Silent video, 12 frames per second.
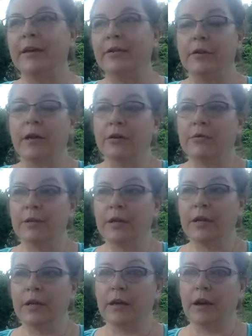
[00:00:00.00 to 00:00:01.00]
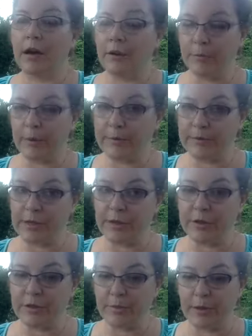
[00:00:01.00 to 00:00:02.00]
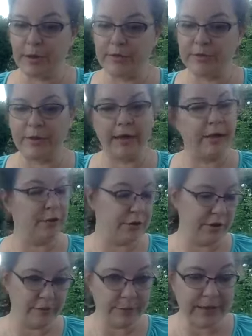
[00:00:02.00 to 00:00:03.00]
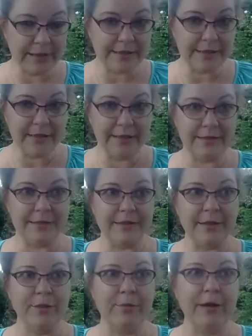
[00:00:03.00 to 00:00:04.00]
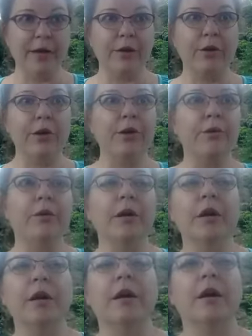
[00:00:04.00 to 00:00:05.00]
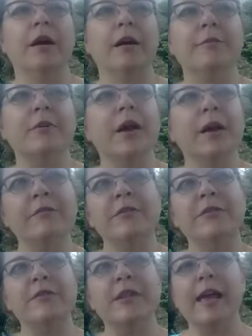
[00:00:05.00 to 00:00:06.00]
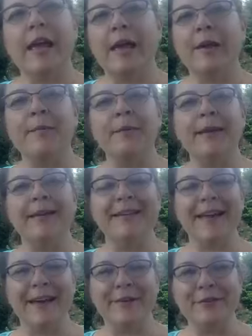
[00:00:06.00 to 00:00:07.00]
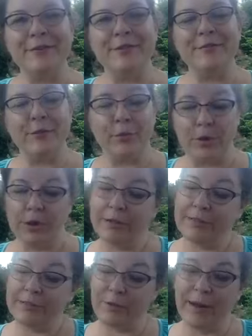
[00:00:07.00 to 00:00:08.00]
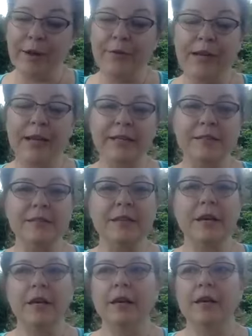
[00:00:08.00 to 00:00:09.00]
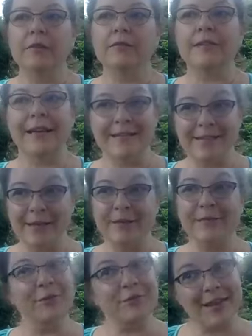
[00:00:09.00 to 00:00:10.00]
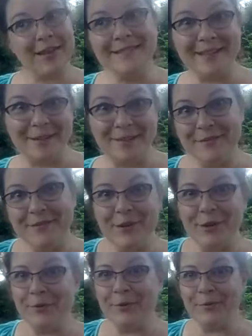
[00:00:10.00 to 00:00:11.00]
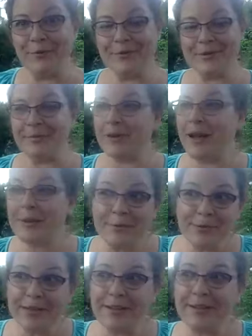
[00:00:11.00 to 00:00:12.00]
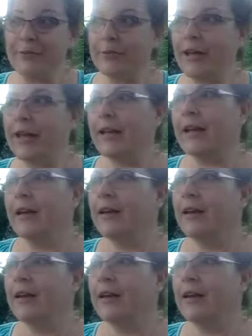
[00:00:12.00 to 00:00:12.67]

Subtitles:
not only other people's energy, but also the energy of places that you might go to, kind of just the ambient energy of the world that's around us. Sensitives are sensitive, so sometimes we are like